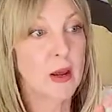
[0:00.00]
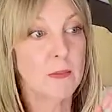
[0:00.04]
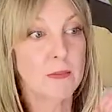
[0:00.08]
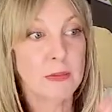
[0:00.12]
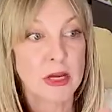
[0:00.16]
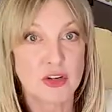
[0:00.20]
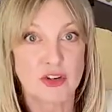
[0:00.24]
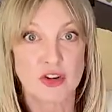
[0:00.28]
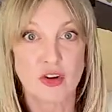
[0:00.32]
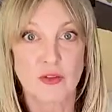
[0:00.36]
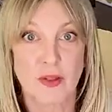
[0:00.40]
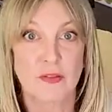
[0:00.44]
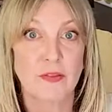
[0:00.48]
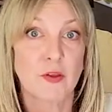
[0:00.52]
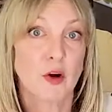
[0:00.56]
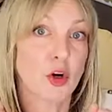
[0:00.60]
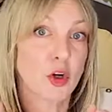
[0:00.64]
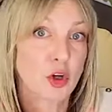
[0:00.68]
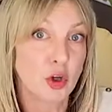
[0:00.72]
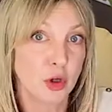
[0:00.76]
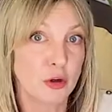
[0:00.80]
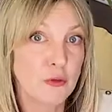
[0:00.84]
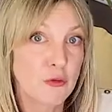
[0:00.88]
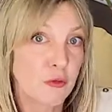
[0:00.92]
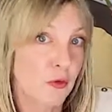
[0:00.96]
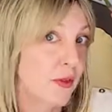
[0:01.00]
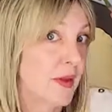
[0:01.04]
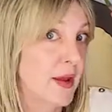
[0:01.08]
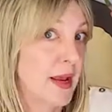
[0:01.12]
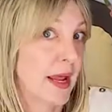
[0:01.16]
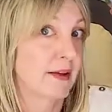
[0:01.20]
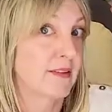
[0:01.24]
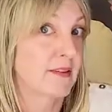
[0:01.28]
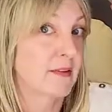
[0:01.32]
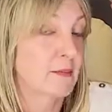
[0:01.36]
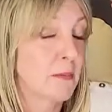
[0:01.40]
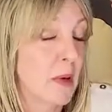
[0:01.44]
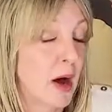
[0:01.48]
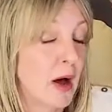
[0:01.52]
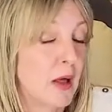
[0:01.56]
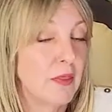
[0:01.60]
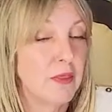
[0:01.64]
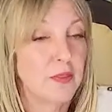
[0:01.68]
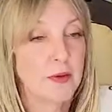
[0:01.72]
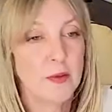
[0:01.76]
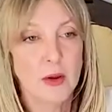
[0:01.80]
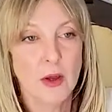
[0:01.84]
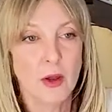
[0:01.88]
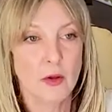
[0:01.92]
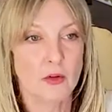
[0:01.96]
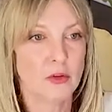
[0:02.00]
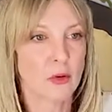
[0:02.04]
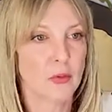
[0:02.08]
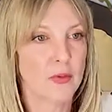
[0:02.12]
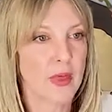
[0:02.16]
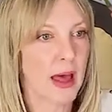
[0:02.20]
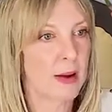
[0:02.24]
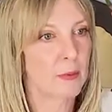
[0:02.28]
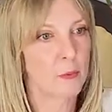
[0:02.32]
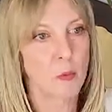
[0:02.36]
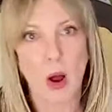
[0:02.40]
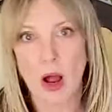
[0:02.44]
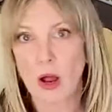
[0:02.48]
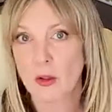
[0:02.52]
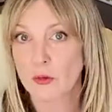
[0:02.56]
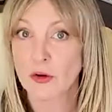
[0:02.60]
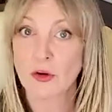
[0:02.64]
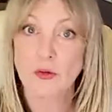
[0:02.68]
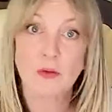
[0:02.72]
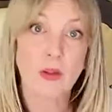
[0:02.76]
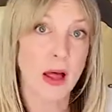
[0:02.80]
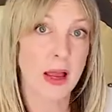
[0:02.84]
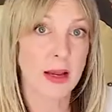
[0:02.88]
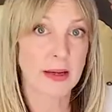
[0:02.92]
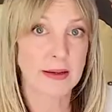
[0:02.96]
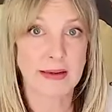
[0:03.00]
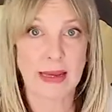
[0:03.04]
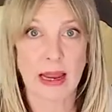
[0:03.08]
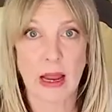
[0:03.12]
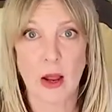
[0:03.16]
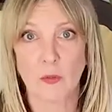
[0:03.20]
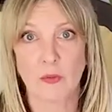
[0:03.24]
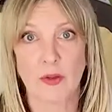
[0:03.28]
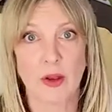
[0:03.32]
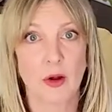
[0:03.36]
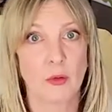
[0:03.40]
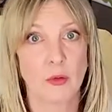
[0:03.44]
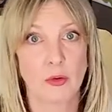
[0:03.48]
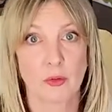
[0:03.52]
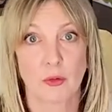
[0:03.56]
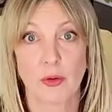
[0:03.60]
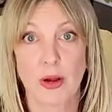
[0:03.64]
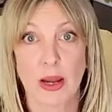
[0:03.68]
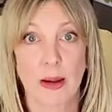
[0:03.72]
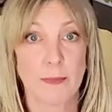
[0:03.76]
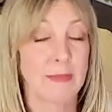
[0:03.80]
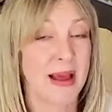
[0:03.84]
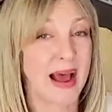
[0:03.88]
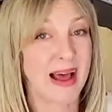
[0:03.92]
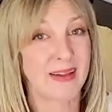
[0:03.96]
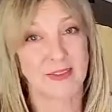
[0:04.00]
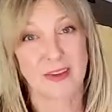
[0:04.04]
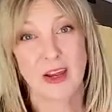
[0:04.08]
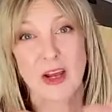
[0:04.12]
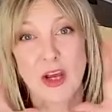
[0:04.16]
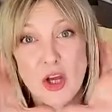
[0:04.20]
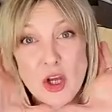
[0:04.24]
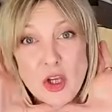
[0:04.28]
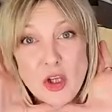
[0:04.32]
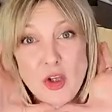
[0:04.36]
Make sure that they're good for the next month so that while they're lying down, they don't create mats.